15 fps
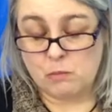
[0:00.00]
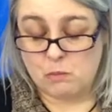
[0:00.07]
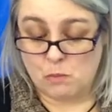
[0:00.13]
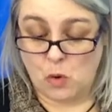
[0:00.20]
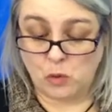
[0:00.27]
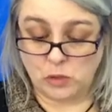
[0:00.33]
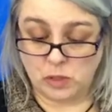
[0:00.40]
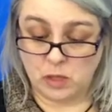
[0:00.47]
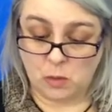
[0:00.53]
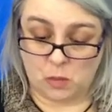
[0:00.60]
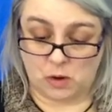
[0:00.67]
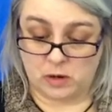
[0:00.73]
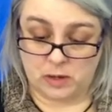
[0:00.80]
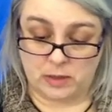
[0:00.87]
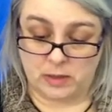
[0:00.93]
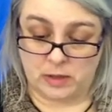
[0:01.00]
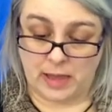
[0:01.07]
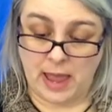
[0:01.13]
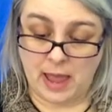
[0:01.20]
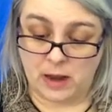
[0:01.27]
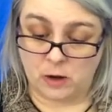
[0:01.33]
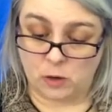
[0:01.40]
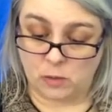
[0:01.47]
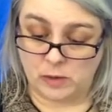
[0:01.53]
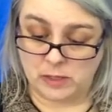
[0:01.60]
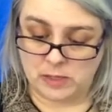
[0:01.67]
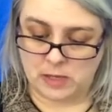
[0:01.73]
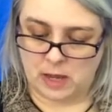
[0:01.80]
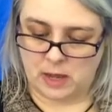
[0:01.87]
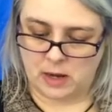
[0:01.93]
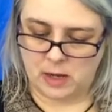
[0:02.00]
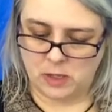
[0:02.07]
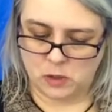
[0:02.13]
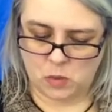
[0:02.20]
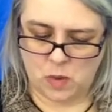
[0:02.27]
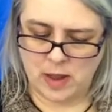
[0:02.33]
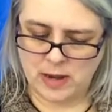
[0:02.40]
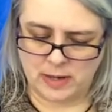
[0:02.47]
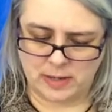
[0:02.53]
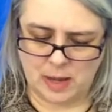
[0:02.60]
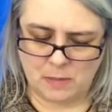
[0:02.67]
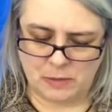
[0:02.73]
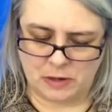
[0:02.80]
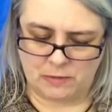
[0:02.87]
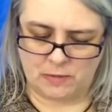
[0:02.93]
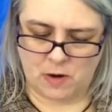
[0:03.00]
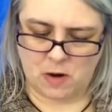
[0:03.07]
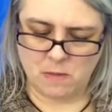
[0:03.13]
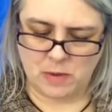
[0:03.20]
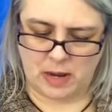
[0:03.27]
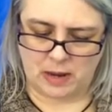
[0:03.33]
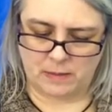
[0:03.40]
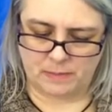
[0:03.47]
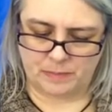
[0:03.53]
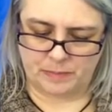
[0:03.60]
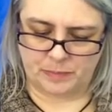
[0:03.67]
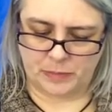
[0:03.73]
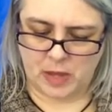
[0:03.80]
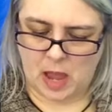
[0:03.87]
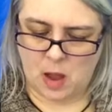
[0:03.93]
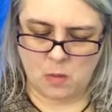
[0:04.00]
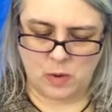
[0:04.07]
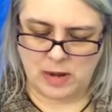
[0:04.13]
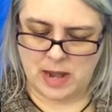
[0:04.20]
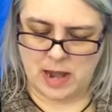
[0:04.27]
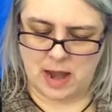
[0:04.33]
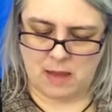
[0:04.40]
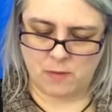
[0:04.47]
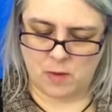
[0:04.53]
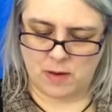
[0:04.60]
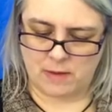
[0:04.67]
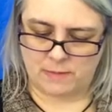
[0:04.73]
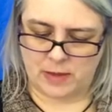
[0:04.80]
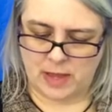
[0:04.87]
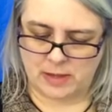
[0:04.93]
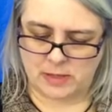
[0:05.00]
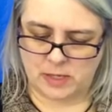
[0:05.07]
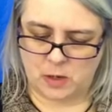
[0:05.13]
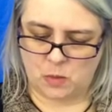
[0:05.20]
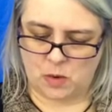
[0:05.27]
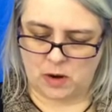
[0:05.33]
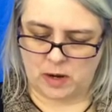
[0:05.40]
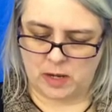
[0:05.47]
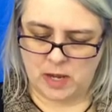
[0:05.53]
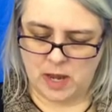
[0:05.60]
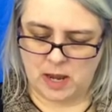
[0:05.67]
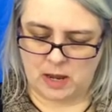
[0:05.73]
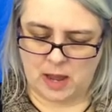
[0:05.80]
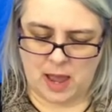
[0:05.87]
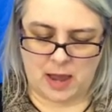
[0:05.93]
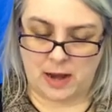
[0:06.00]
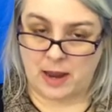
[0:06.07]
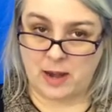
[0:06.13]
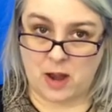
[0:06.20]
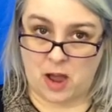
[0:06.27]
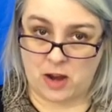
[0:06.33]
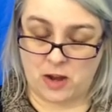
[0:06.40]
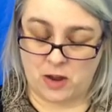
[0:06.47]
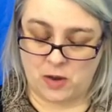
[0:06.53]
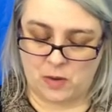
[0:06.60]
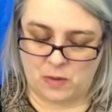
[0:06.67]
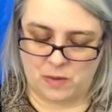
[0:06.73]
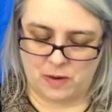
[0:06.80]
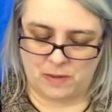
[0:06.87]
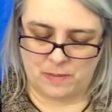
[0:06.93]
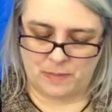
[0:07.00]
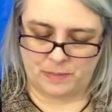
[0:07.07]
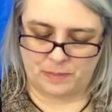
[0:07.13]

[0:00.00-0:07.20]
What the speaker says: "Mostly working the land," Erwin said. "He's quite adept at farming. I would never have guessed he were a king had I not known."